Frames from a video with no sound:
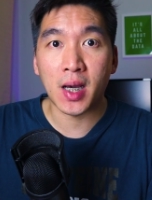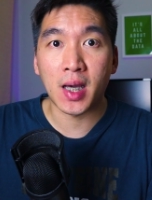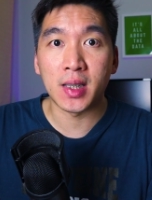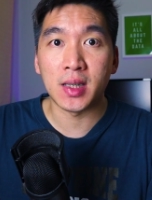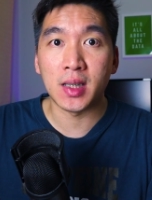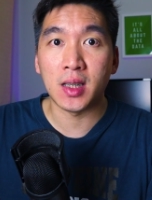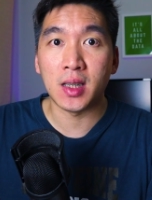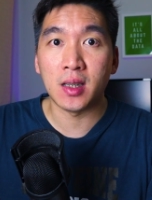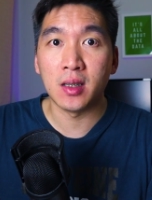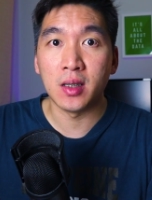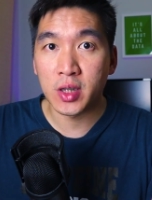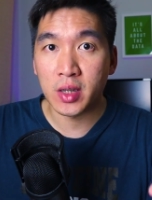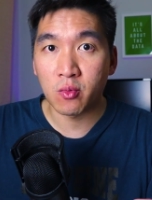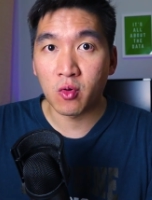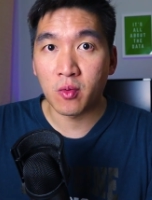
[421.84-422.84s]
by the
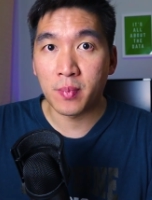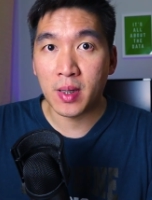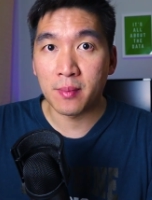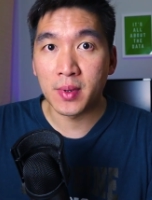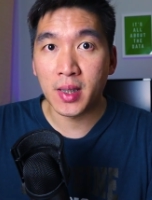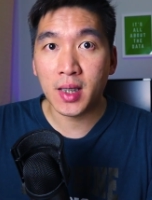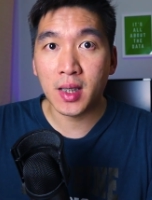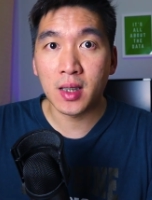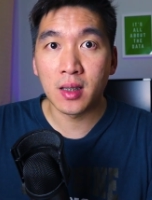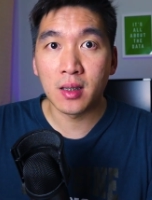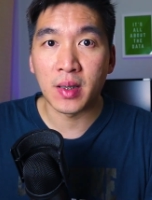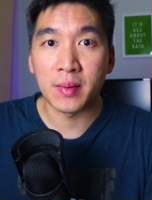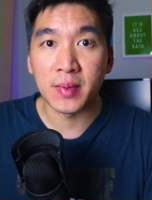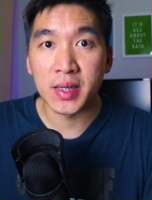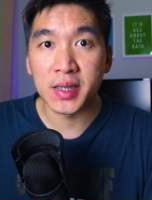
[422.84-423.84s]
general public
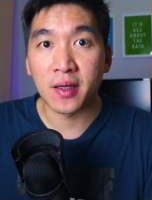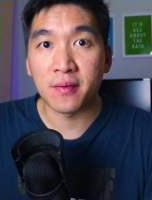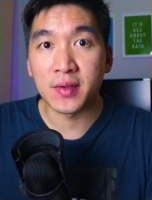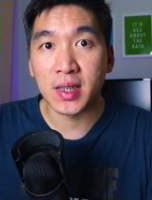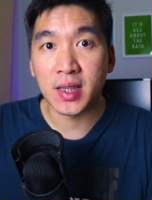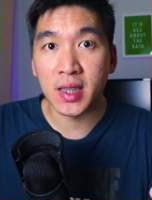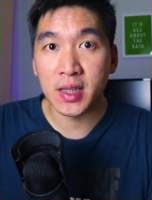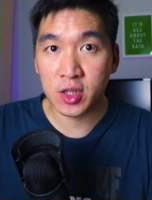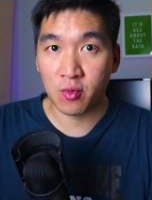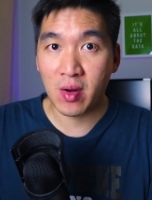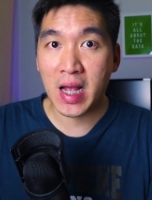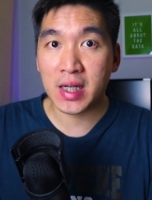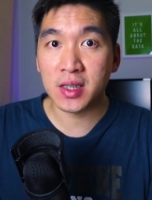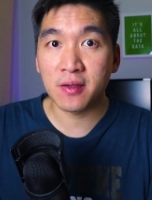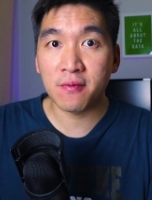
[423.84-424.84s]
by means of the
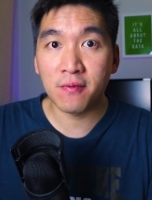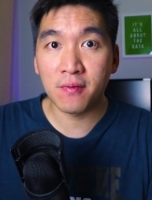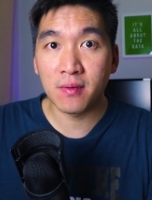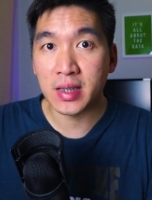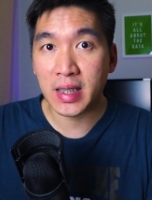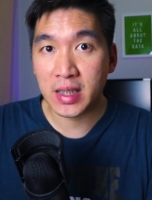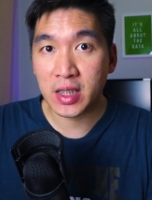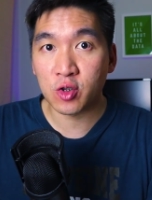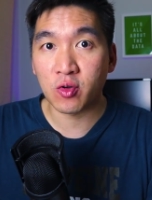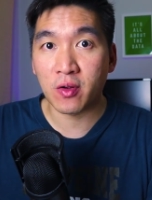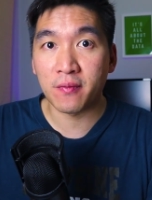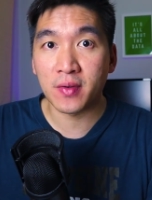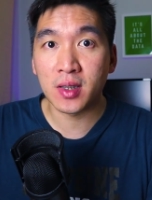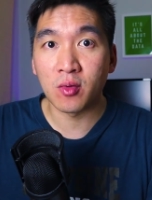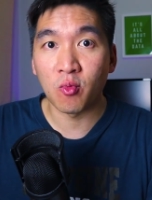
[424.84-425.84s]
interactive,
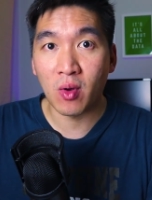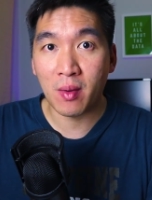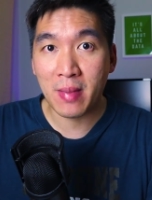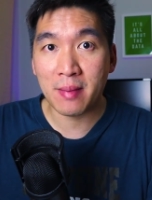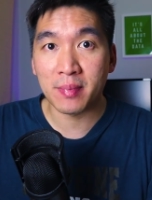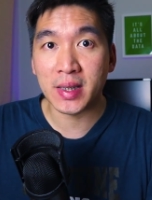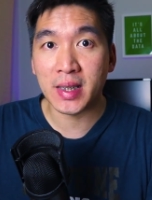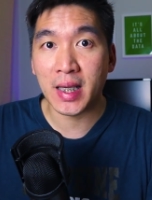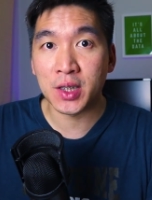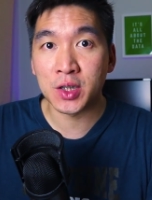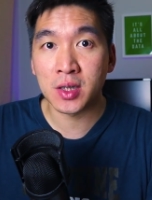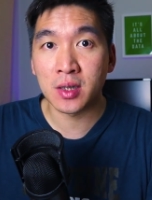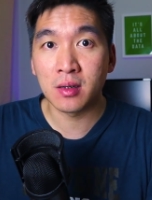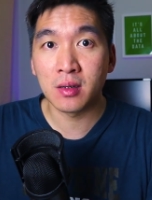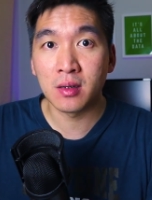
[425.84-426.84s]
data-driven web
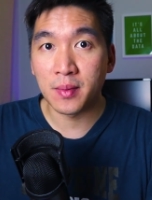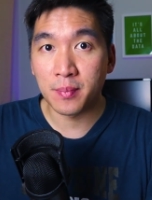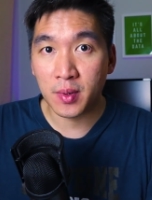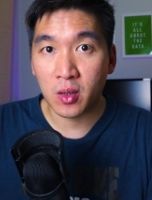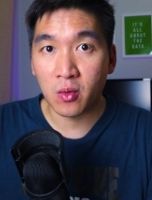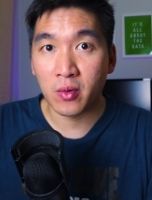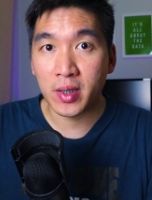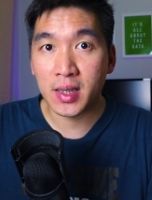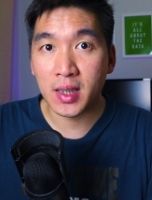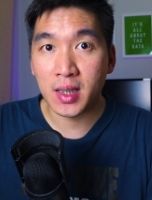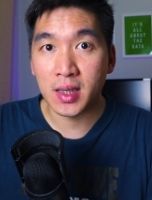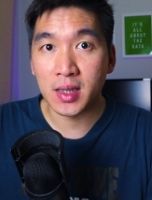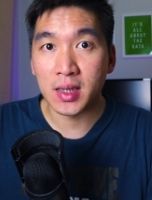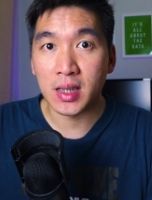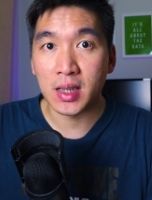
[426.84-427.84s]
application deployed
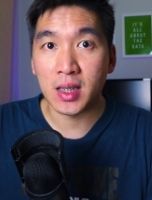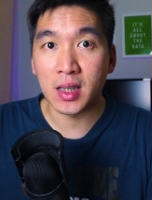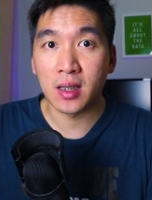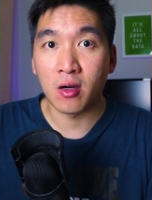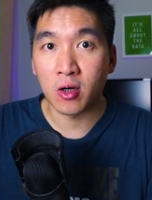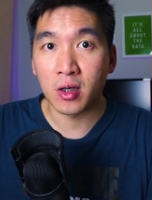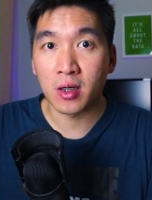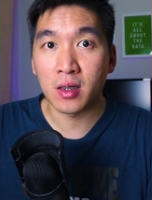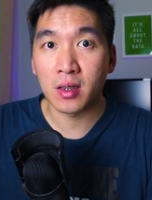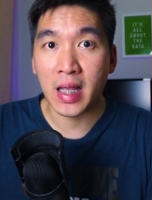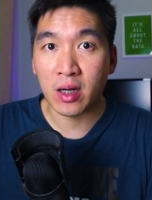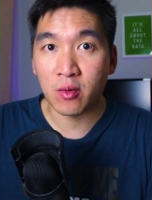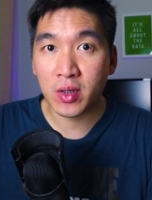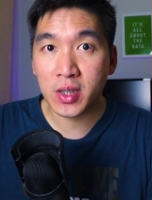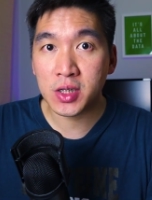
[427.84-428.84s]
in the R
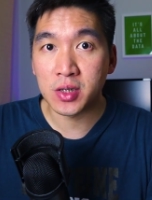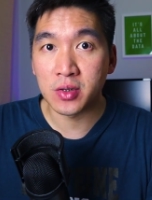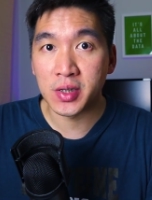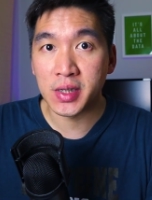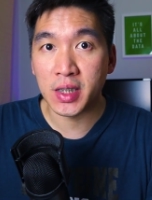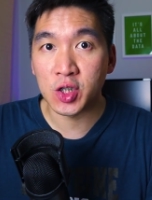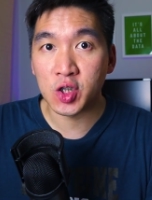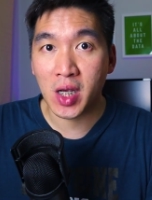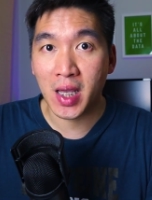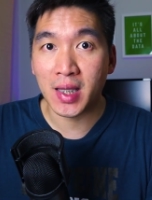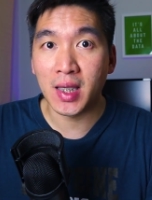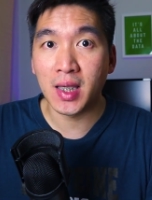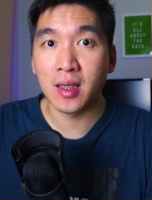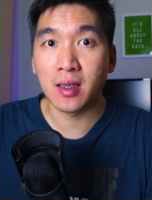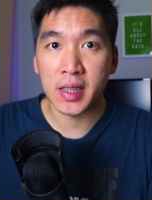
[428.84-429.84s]
language using
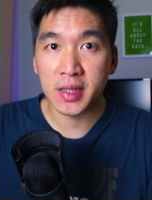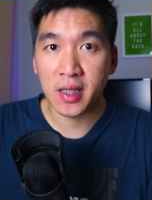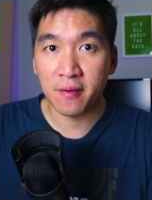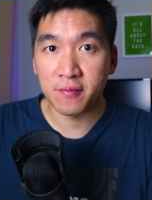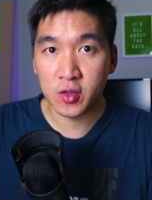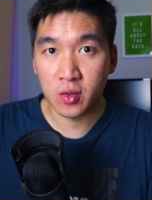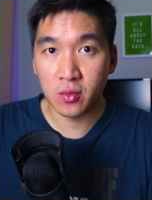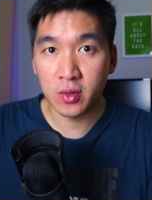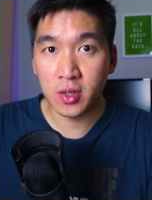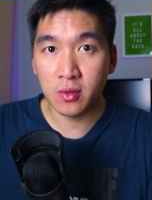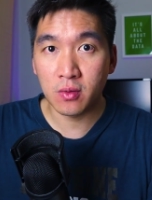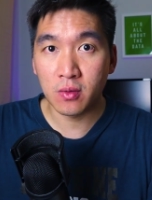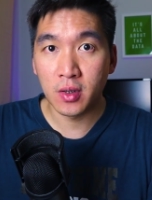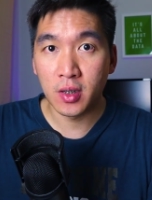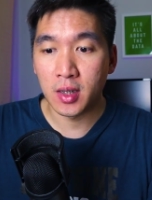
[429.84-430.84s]
Shiny, as I've shown
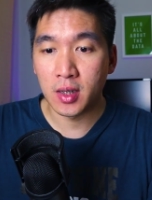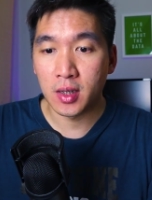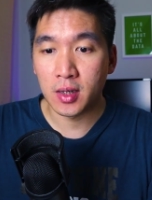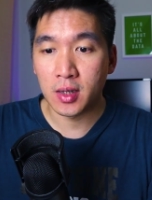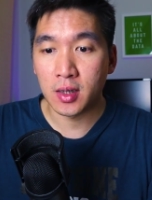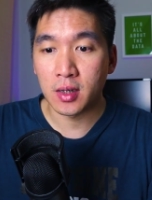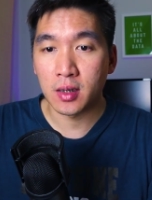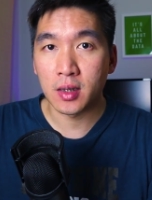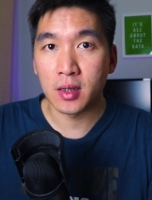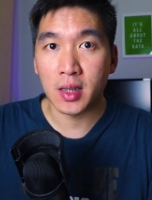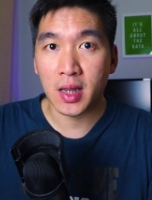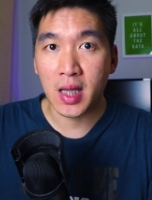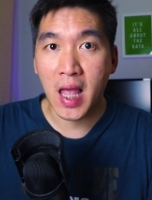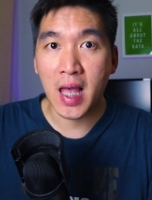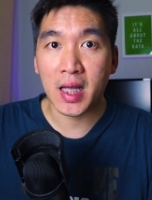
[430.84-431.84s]
you in the
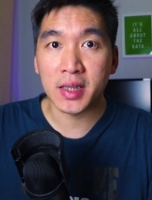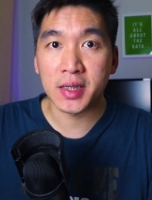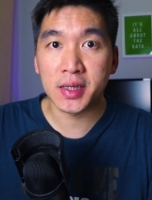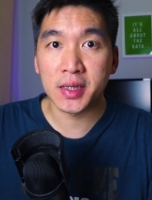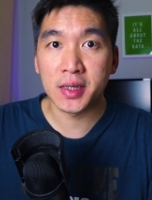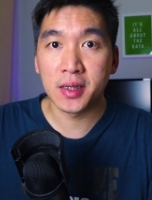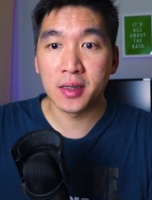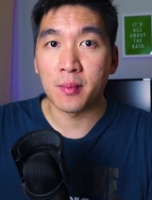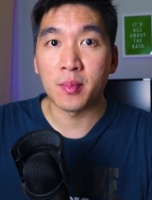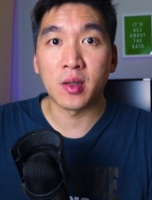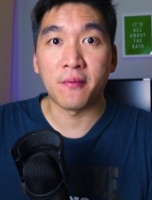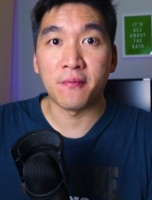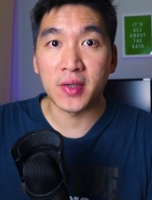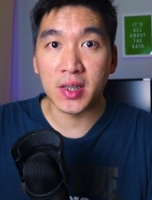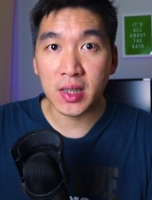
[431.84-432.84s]
last couple
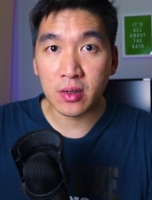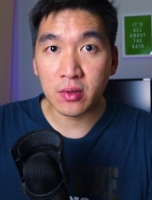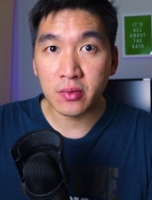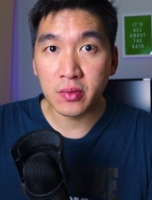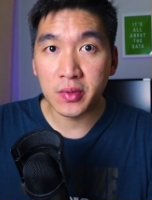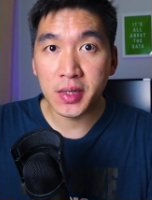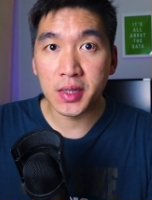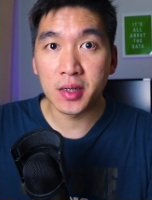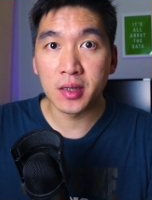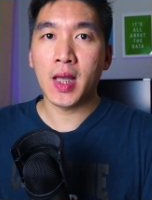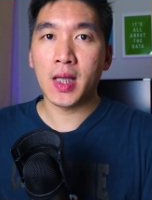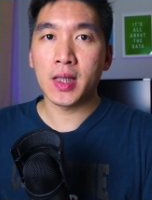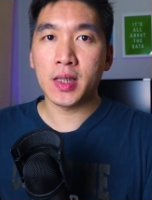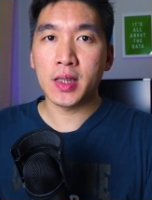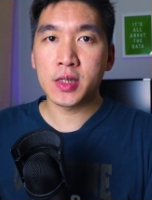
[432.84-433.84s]
of videos.
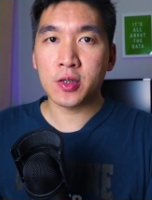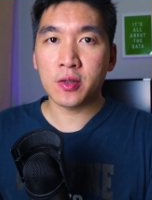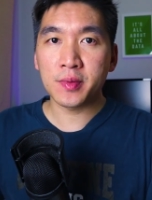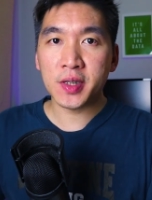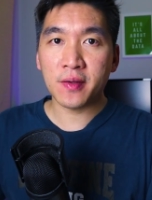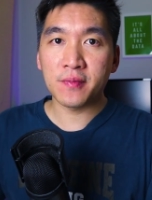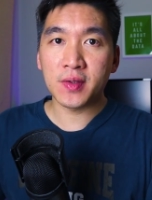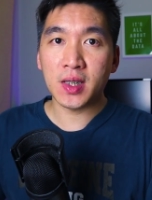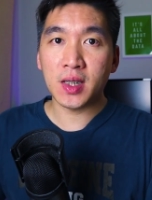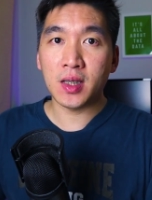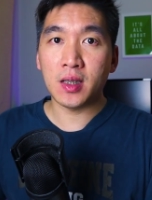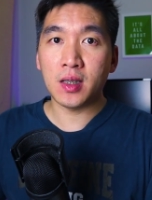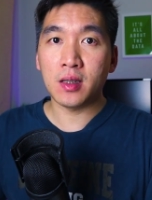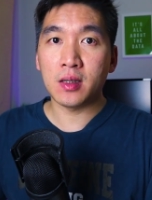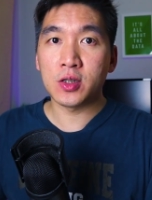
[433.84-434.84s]
And in terms of
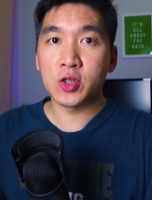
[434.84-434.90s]
the